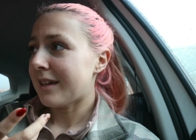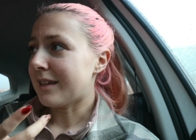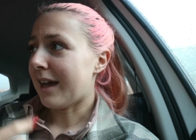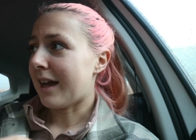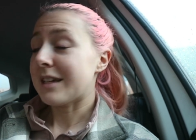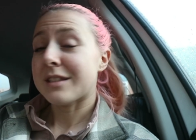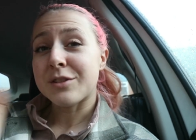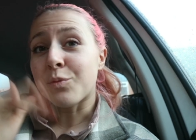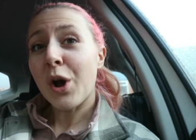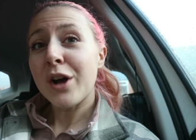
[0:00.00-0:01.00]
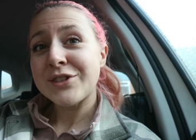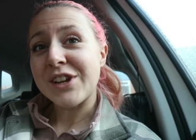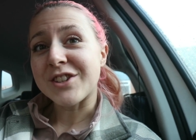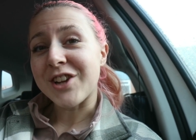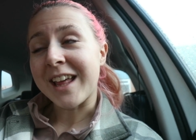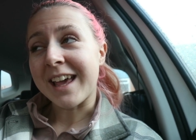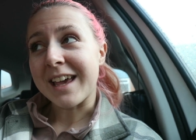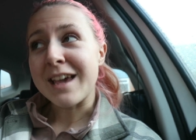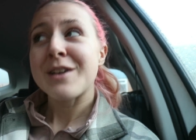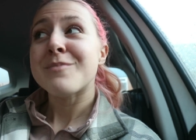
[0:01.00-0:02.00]
yeah, he's the worst at
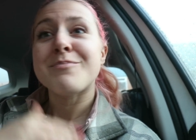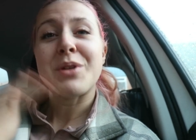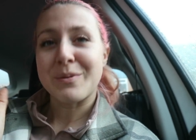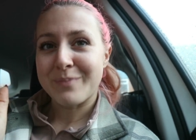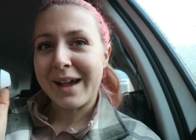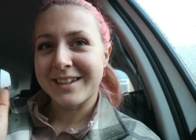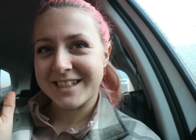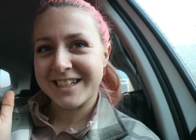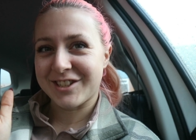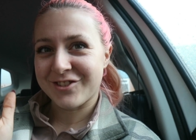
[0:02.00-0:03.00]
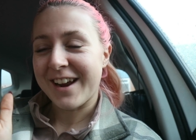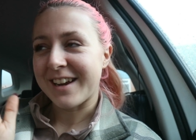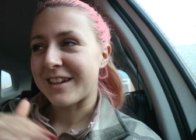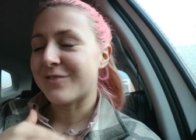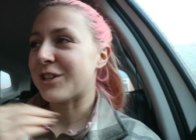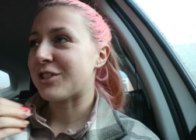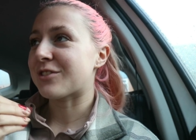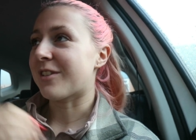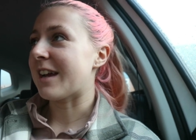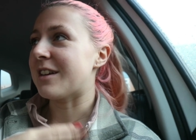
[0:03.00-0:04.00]
agility, but the best at training, which is great.